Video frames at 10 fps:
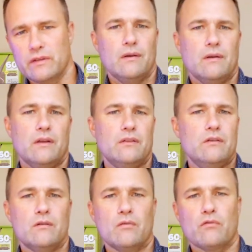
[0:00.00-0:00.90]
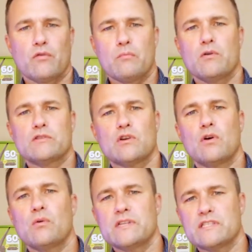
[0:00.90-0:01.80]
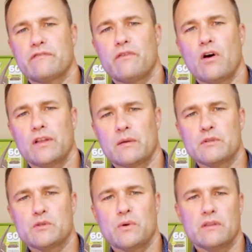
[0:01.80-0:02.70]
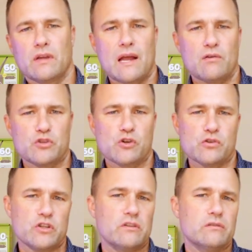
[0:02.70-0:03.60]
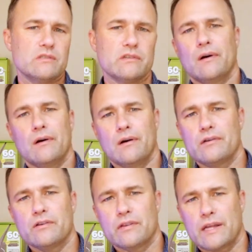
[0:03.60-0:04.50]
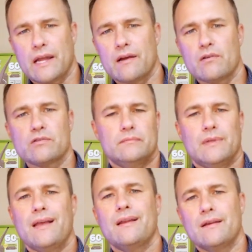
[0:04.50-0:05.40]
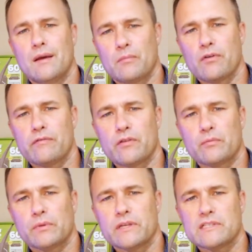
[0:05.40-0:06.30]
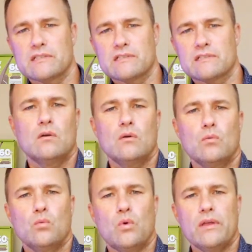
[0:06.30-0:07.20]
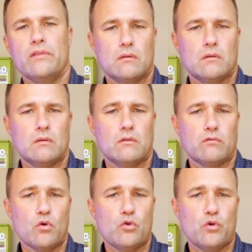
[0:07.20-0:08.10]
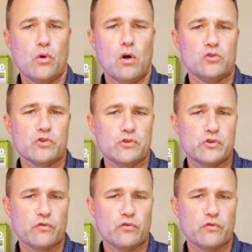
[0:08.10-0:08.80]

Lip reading: and you know, the remote's always falling in between the couch cushions or under the couch and a number of other places. With the Roku Ultra's remote